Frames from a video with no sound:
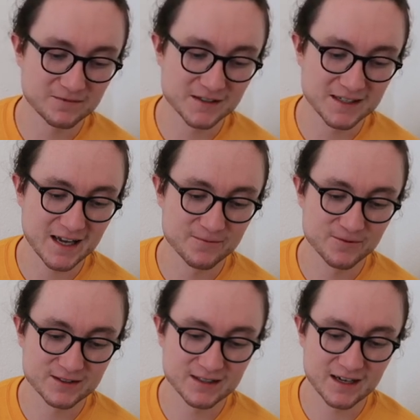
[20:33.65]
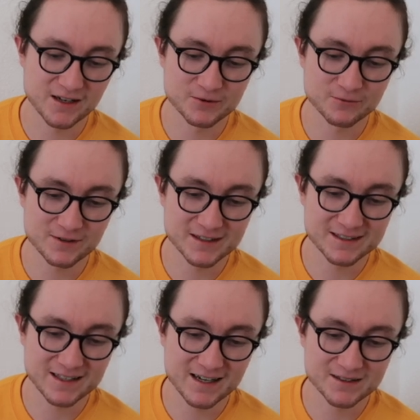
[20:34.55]
for the cameras. And I was really
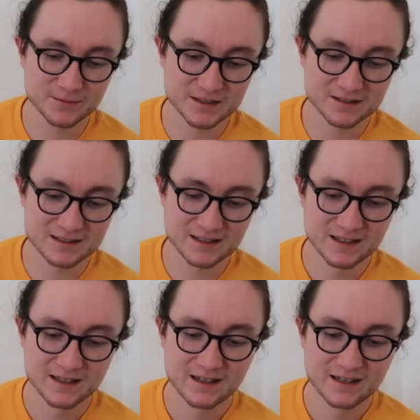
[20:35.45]
sad because